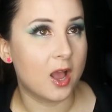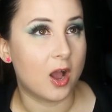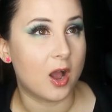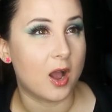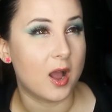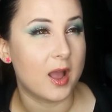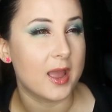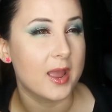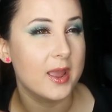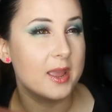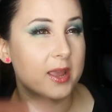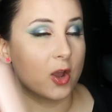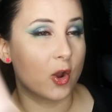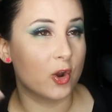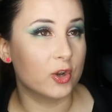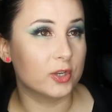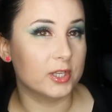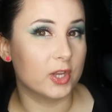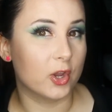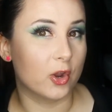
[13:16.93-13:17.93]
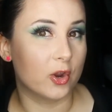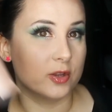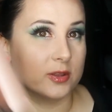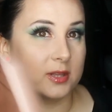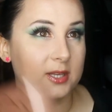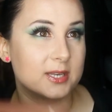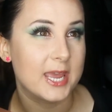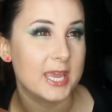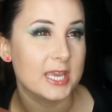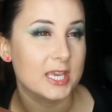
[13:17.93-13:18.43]
I only own
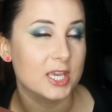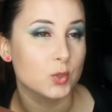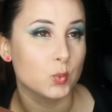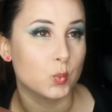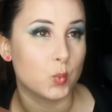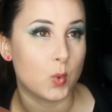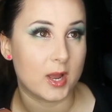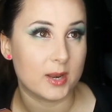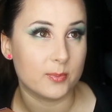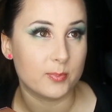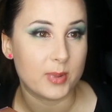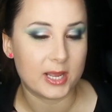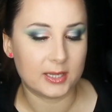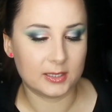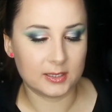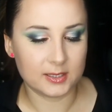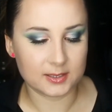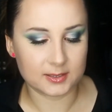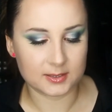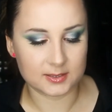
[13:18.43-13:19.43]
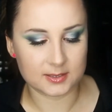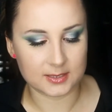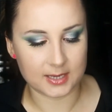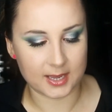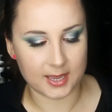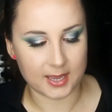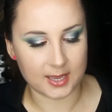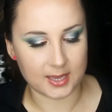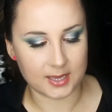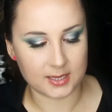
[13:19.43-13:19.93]
the Naked 1 palette,
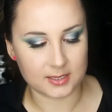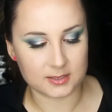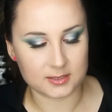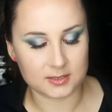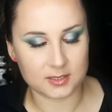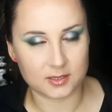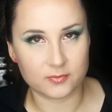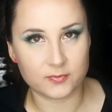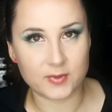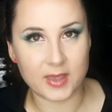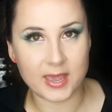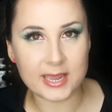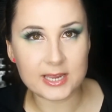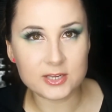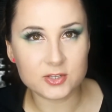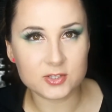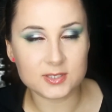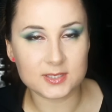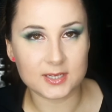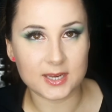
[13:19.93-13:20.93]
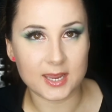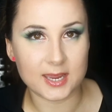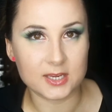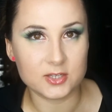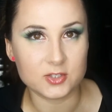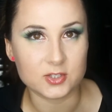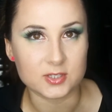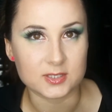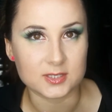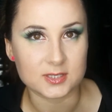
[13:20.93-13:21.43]
and for ages and
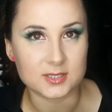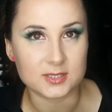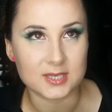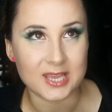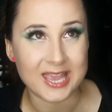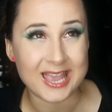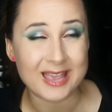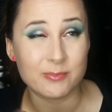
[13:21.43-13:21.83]
ages,